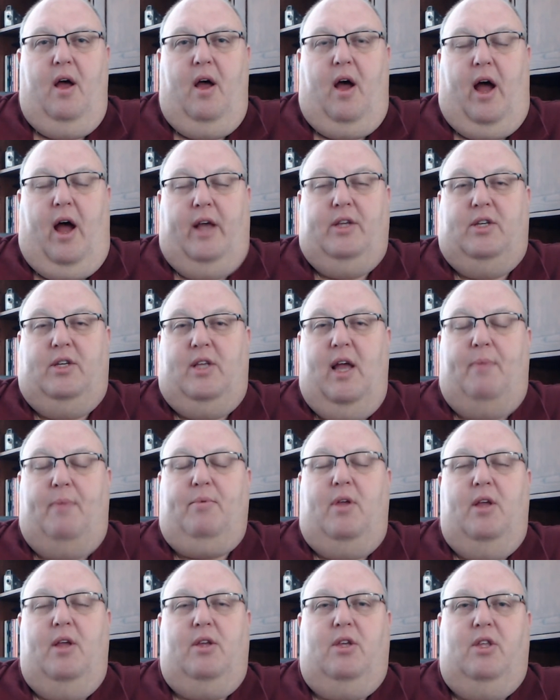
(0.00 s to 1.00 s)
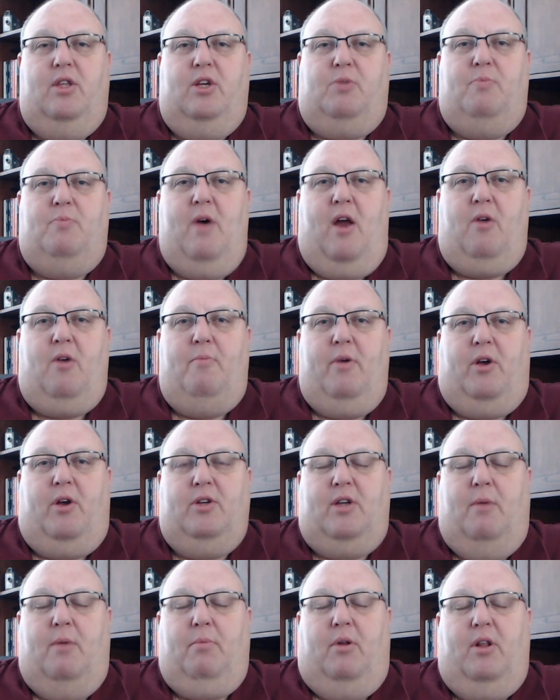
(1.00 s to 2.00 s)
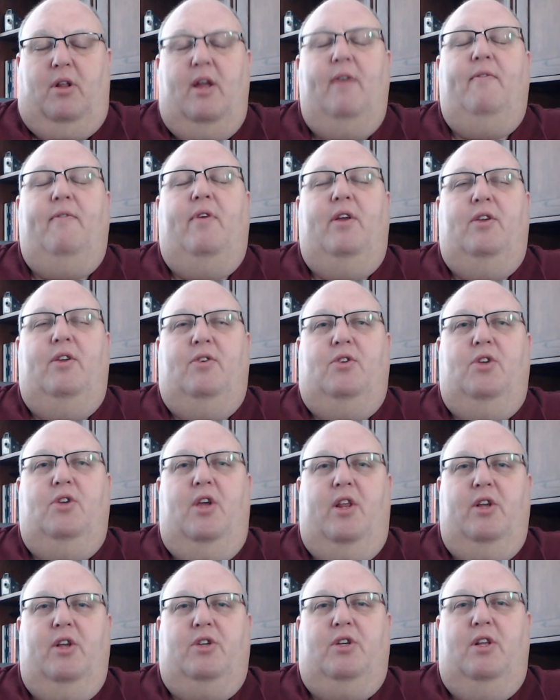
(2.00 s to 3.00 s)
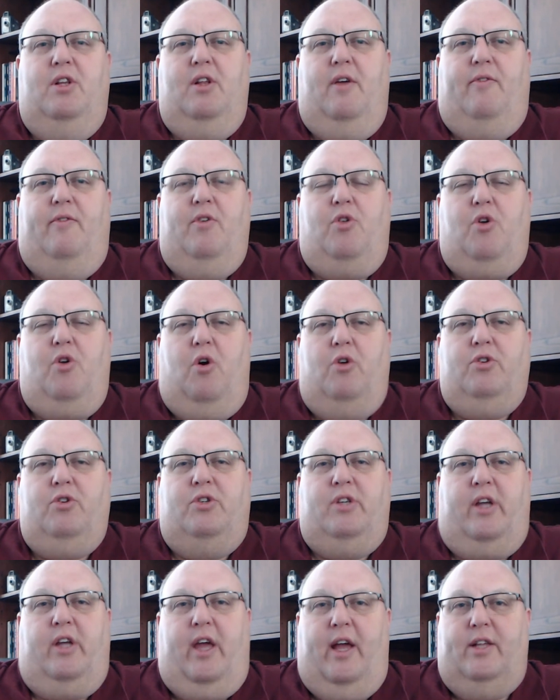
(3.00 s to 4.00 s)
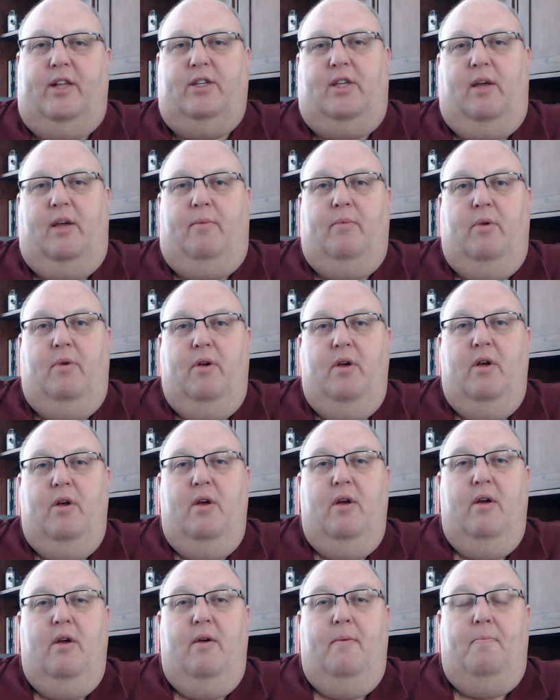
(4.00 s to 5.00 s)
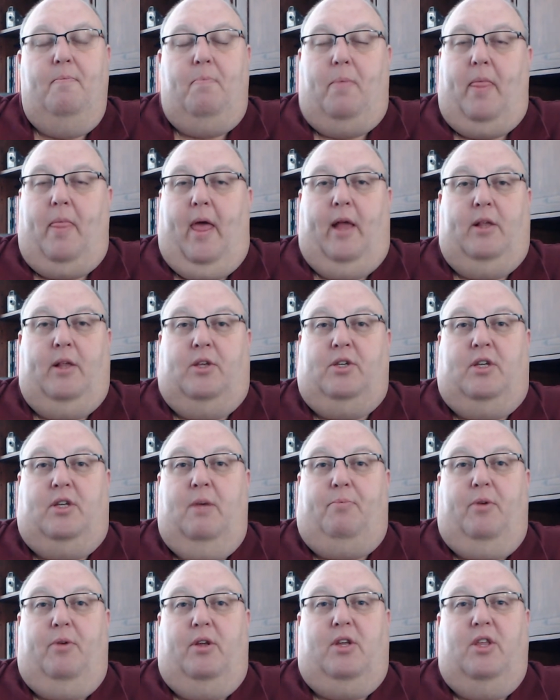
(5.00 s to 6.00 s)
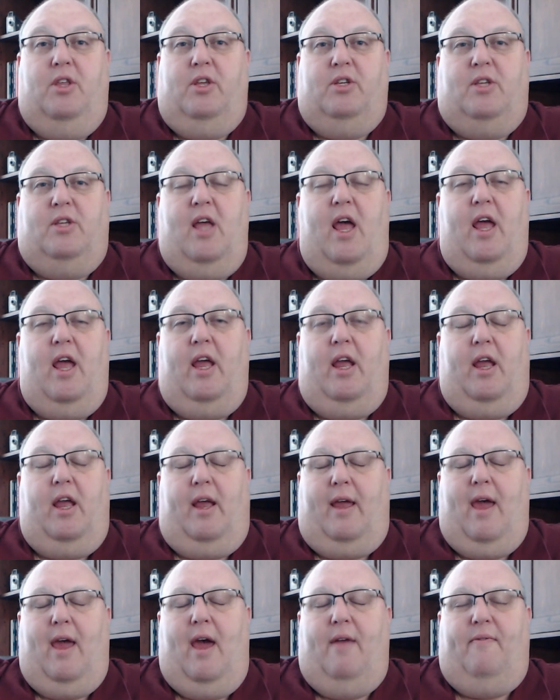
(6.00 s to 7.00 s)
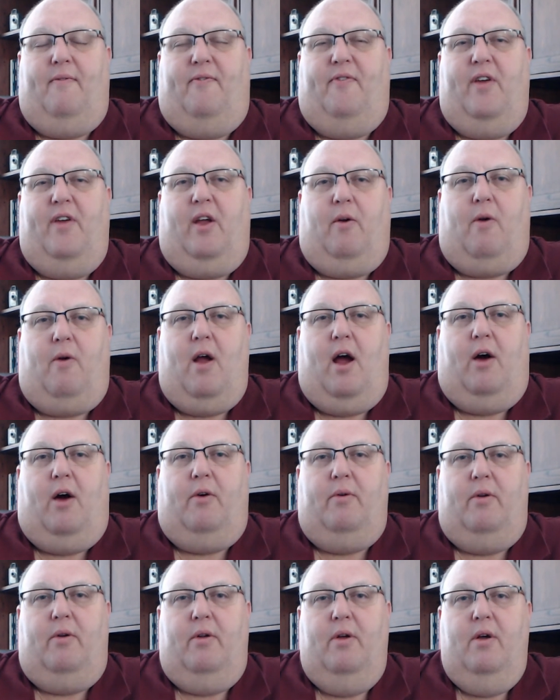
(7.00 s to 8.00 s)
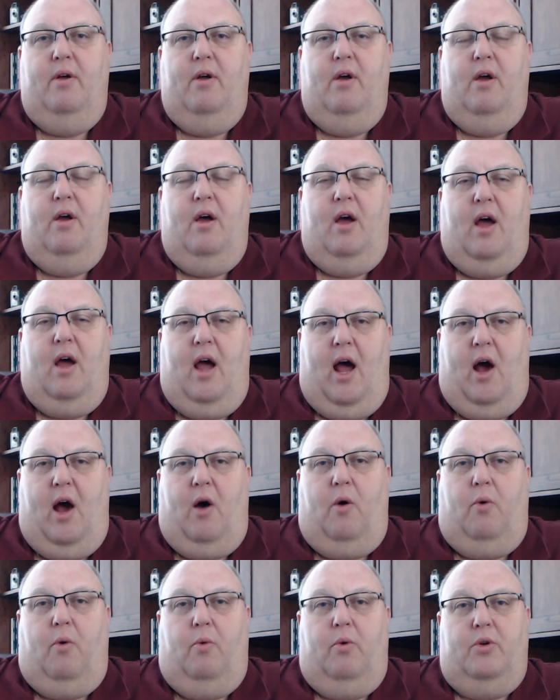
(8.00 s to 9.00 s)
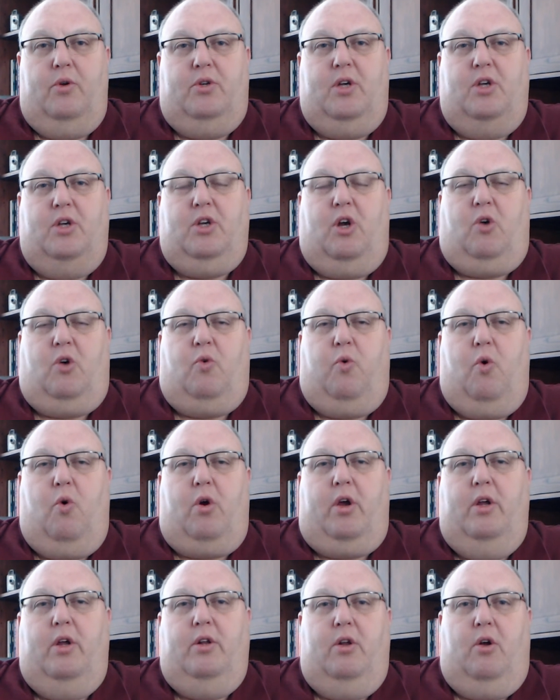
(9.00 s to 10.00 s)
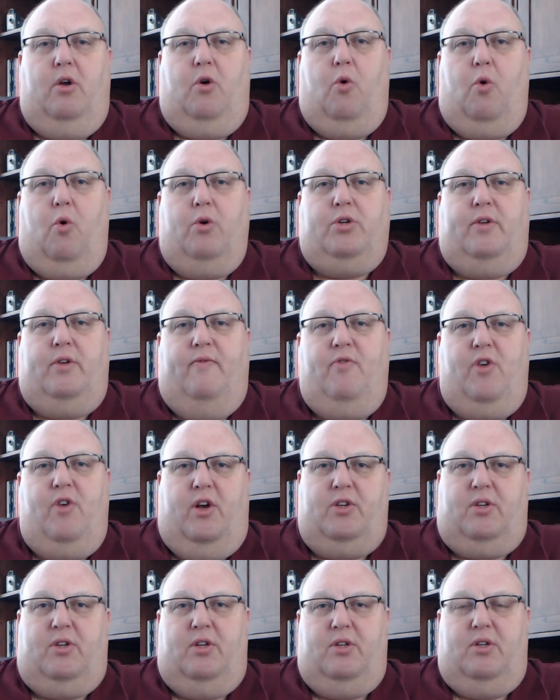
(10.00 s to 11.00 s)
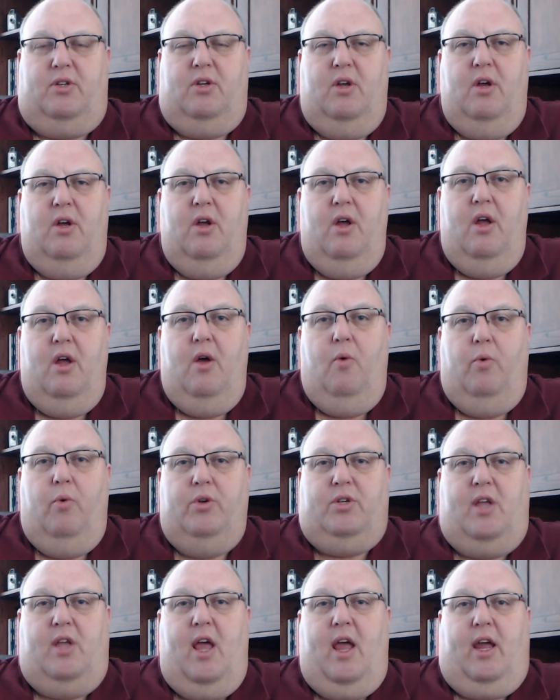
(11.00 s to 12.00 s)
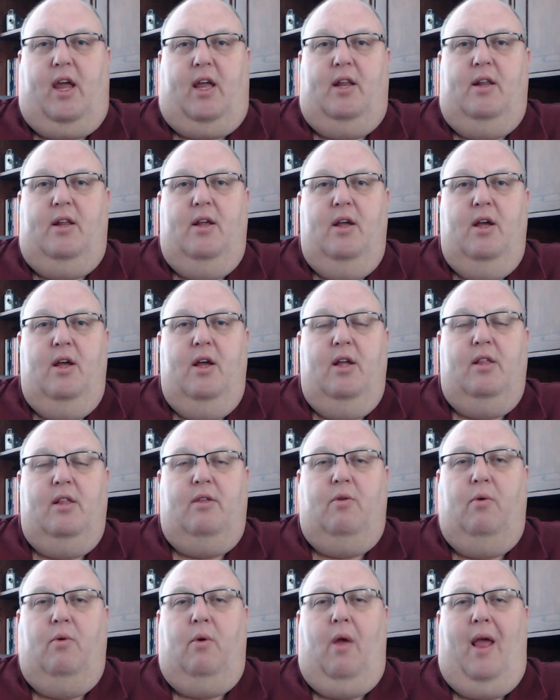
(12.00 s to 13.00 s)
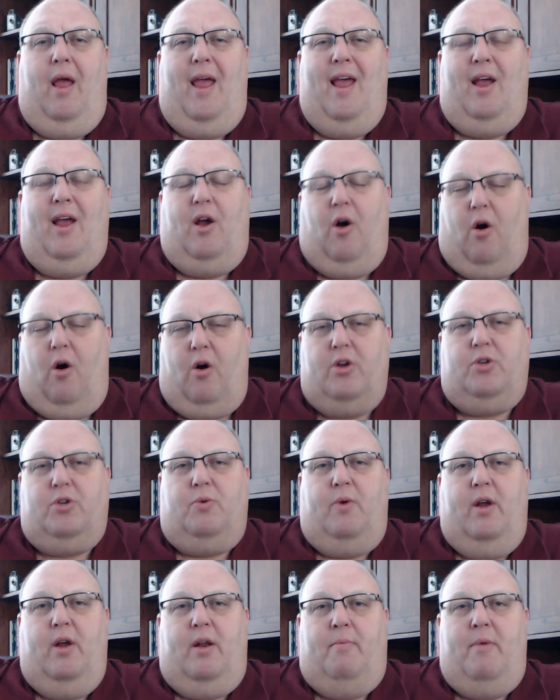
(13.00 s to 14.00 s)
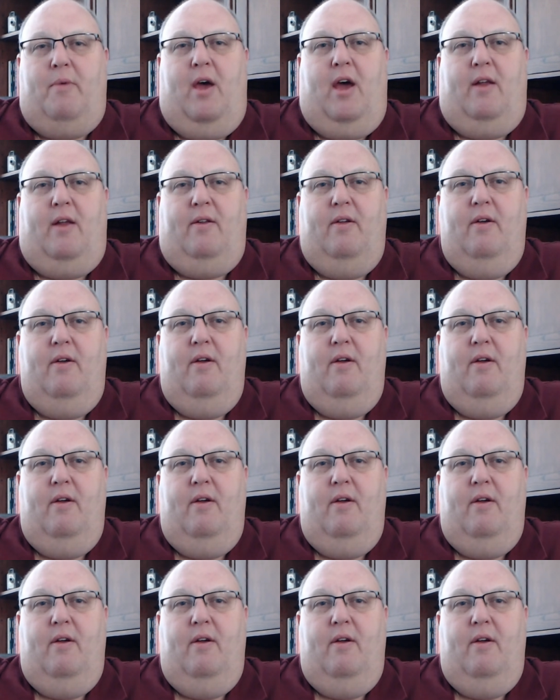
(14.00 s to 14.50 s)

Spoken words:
I stepped into this matter because I believe he's innocent of the charges against him, and simply to this day can't figure out how such a crooked course of justice was taken to incarcerate a man